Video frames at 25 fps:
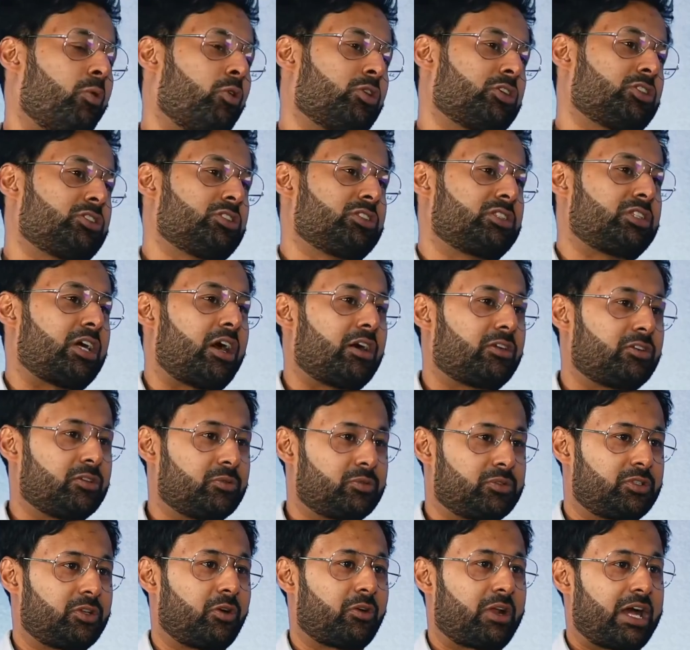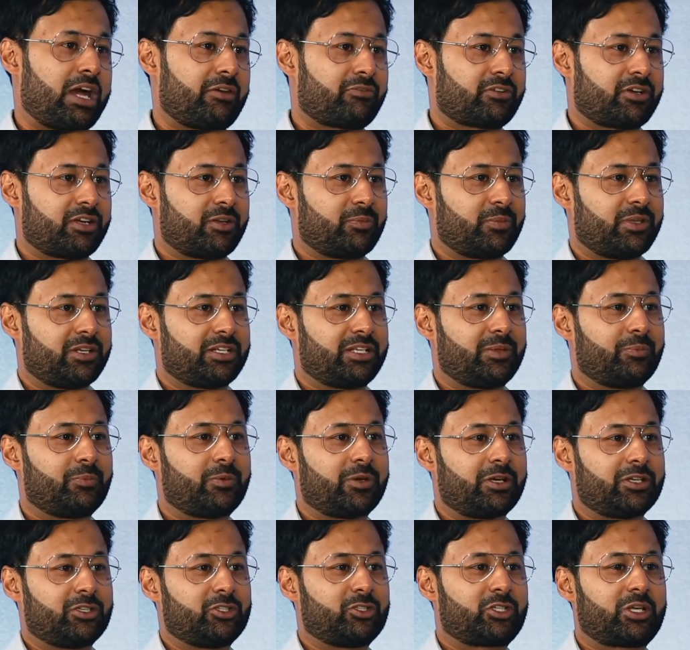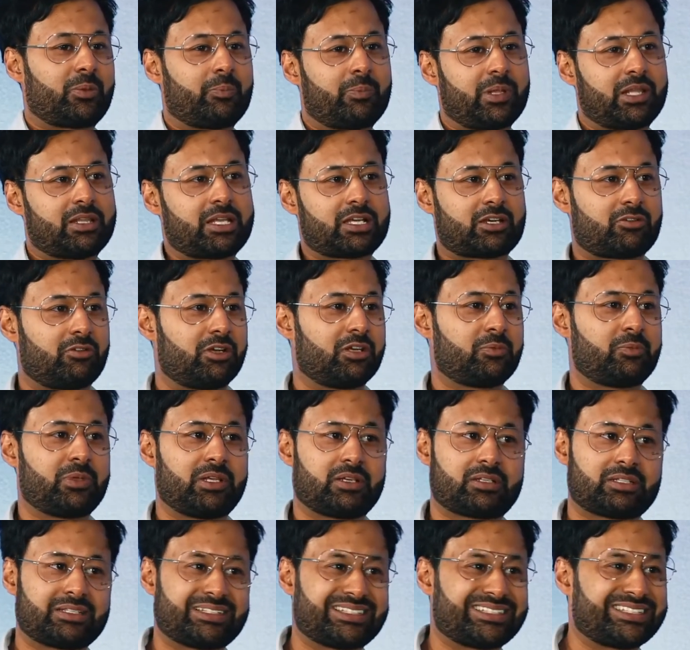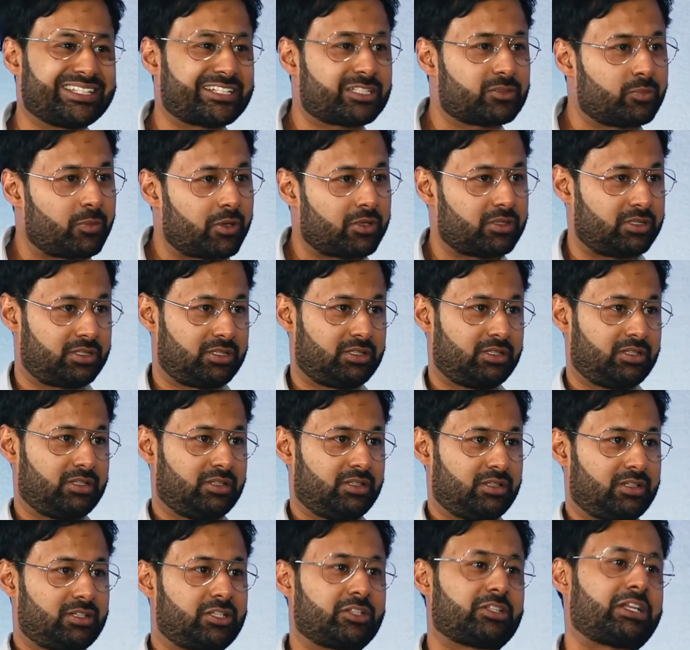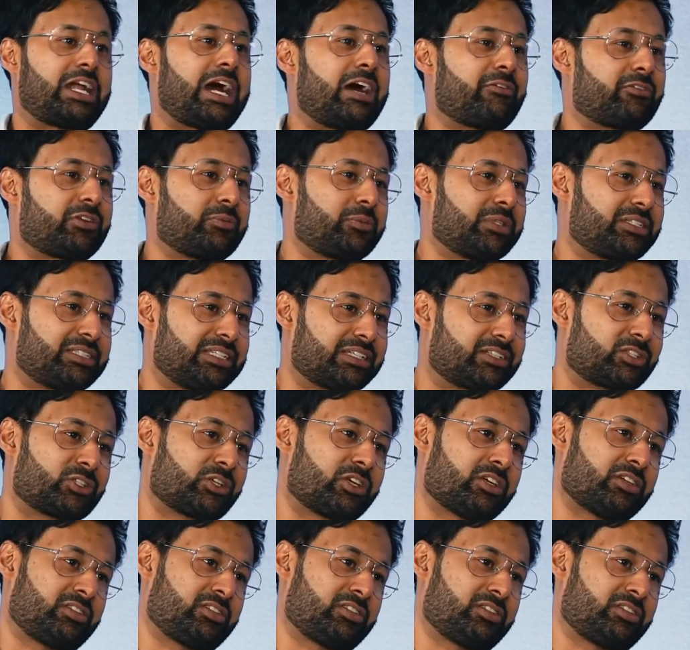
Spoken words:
Most startups don't have credibility, but you can build that credibility in 6 months. Doesn't have to be 6